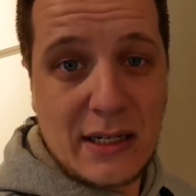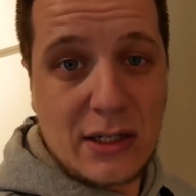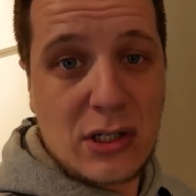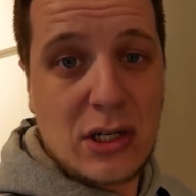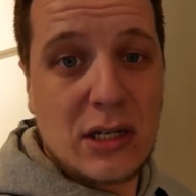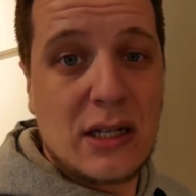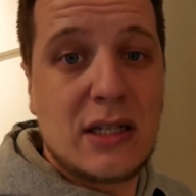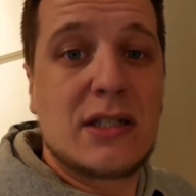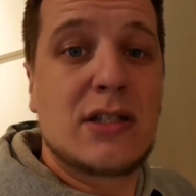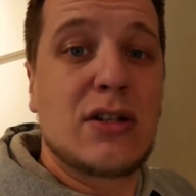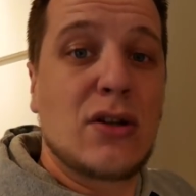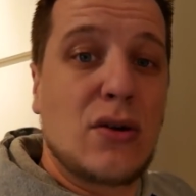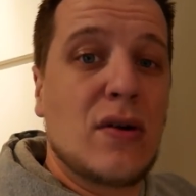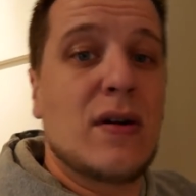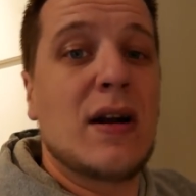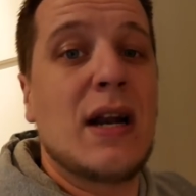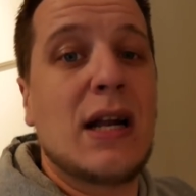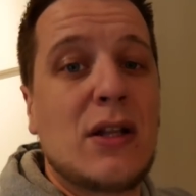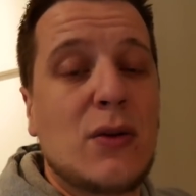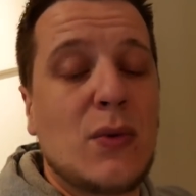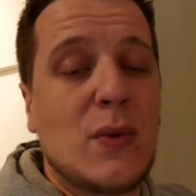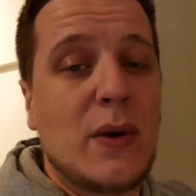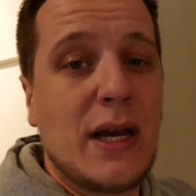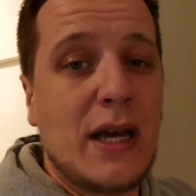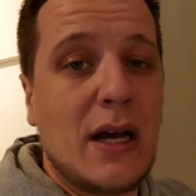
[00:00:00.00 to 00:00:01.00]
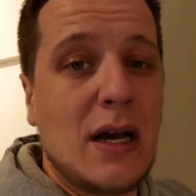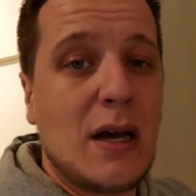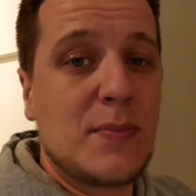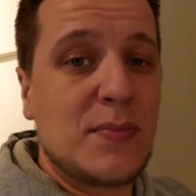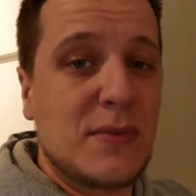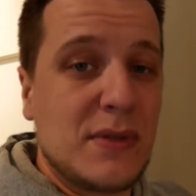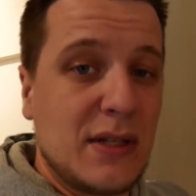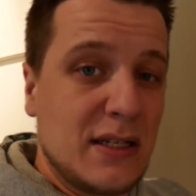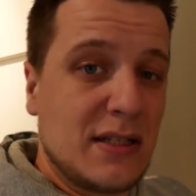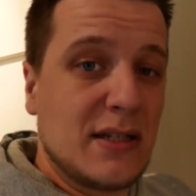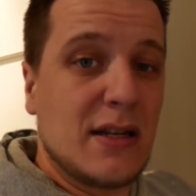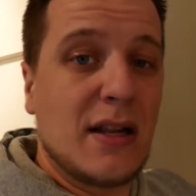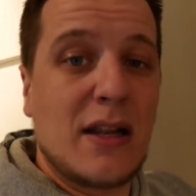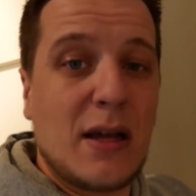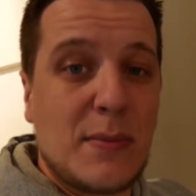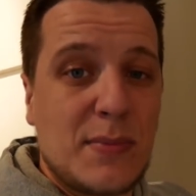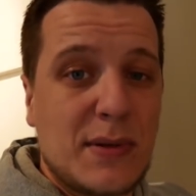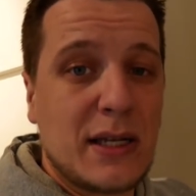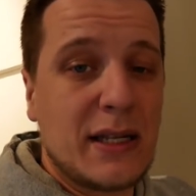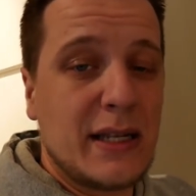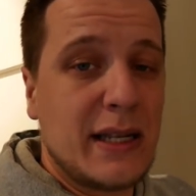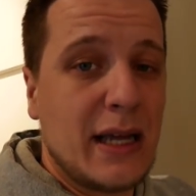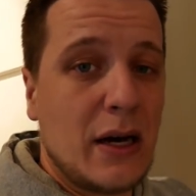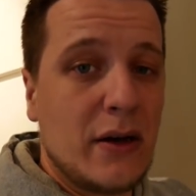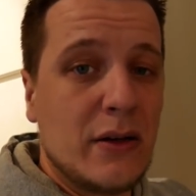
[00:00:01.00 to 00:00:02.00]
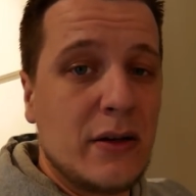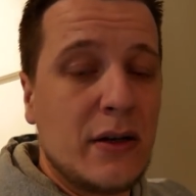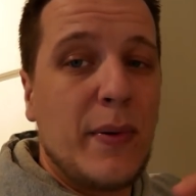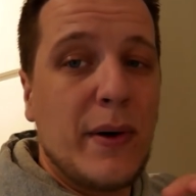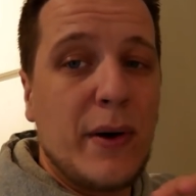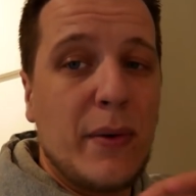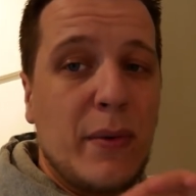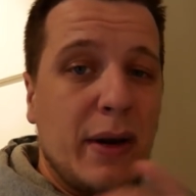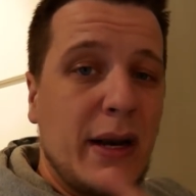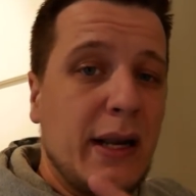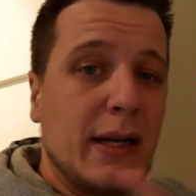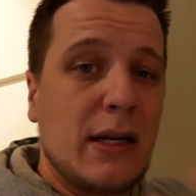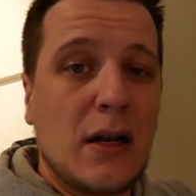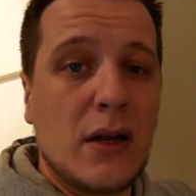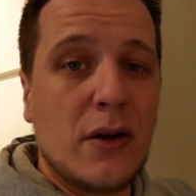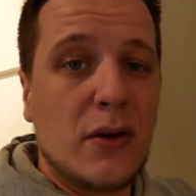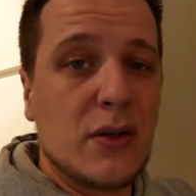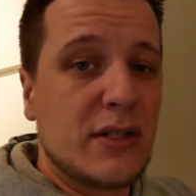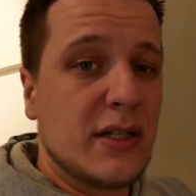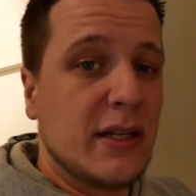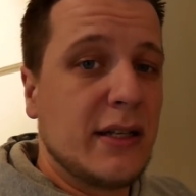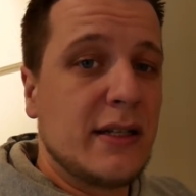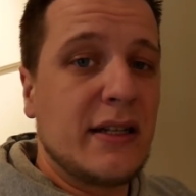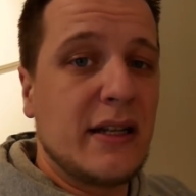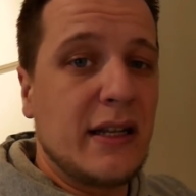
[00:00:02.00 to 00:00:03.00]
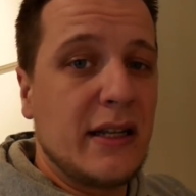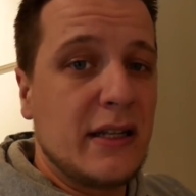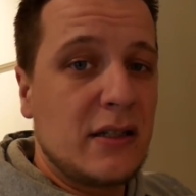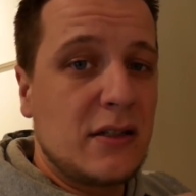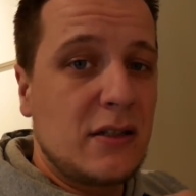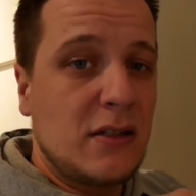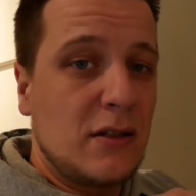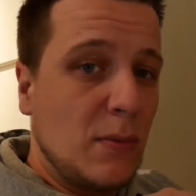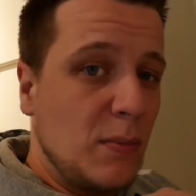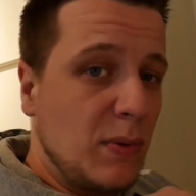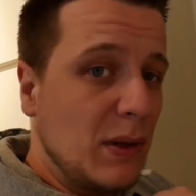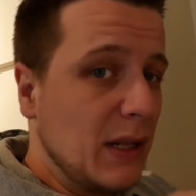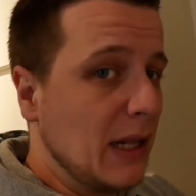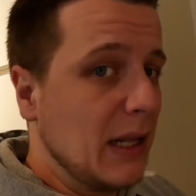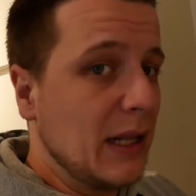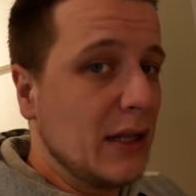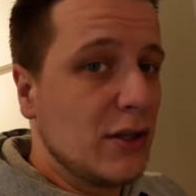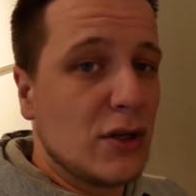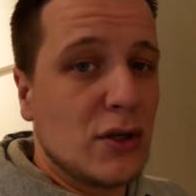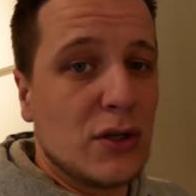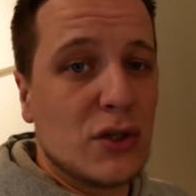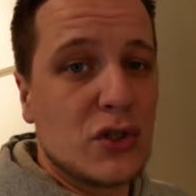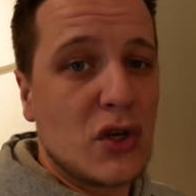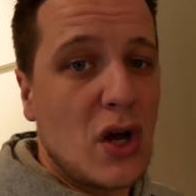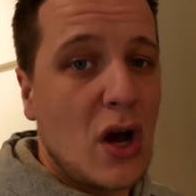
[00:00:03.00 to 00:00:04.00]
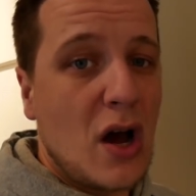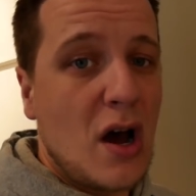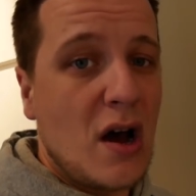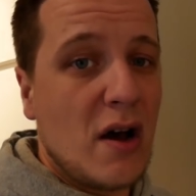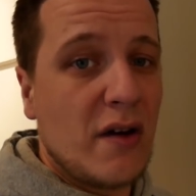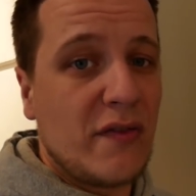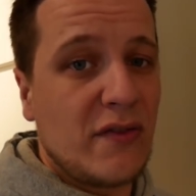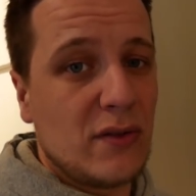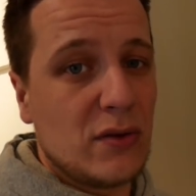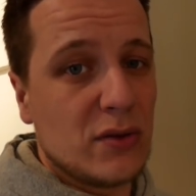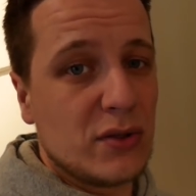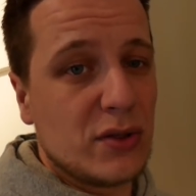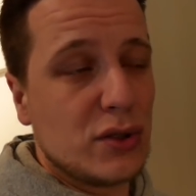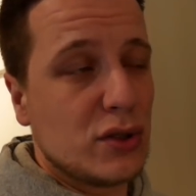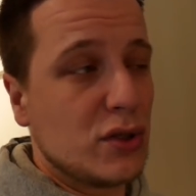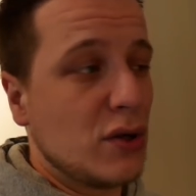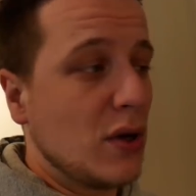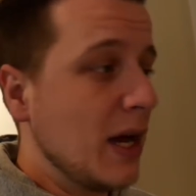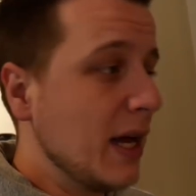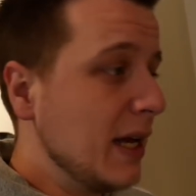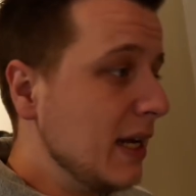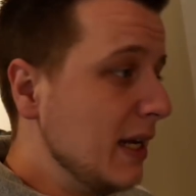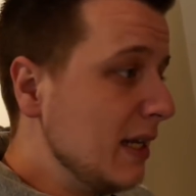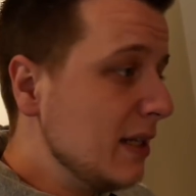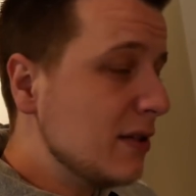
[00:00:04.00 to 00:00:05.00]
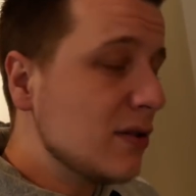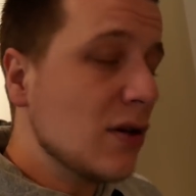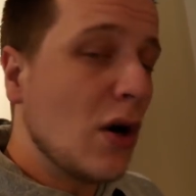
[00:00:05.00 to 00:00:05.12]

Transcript: actually, it's the correct way up, it's not upside down, but when I close it, it completely turns off also. So I need